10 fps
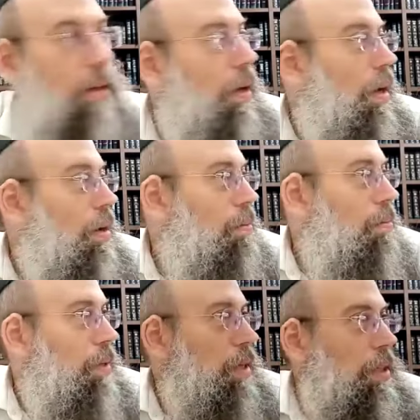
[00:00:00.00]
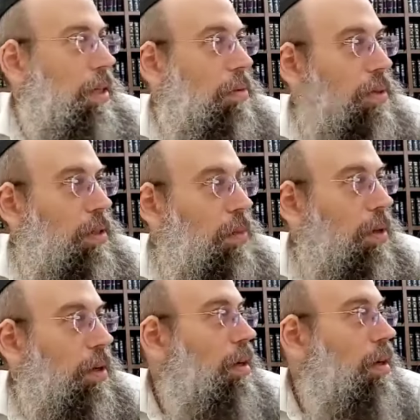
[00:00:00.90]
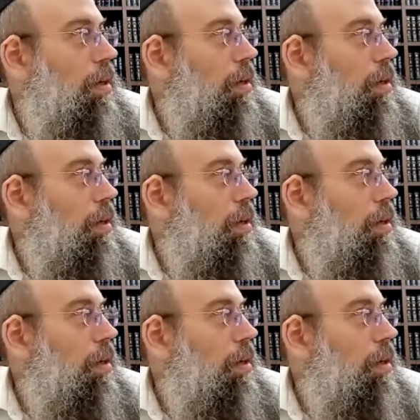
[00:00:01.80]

um, because that was a Bihar.